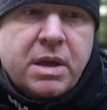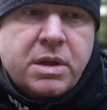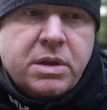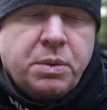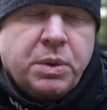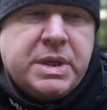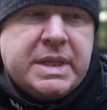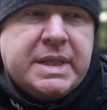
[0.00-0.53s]

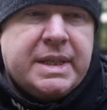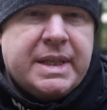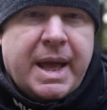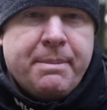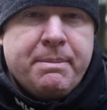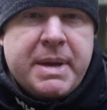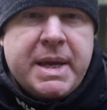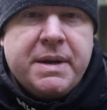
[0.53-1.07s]
So what does
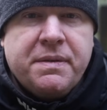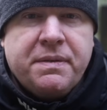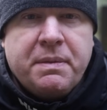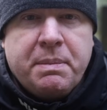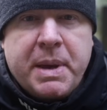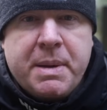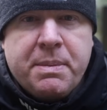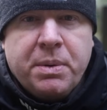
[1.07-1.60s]
that mean for
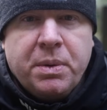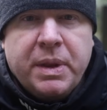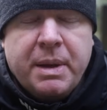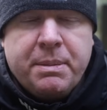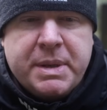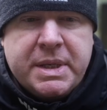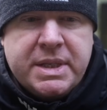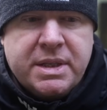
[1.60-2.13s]
people?
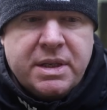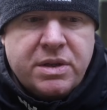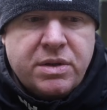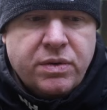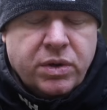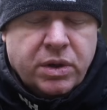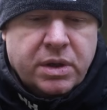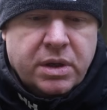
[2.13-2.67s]
That means that
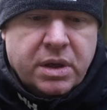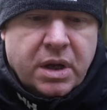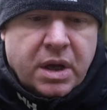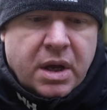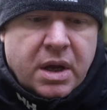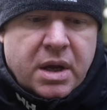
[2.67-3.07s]
you've got